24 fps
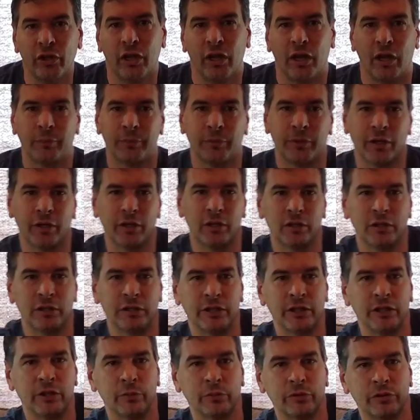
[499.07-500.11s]
I'm kind of
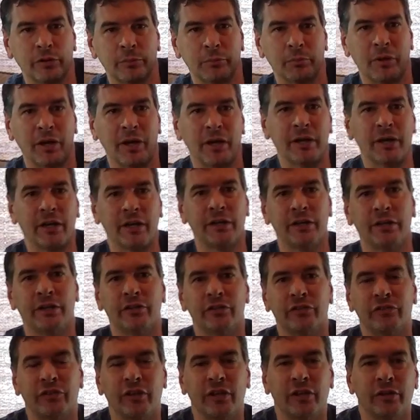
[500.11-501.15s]
leaning with the bike. I need to
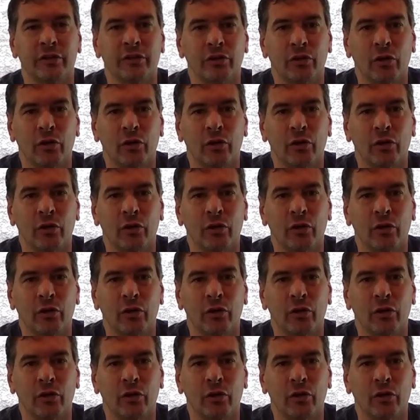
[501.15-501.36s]
stand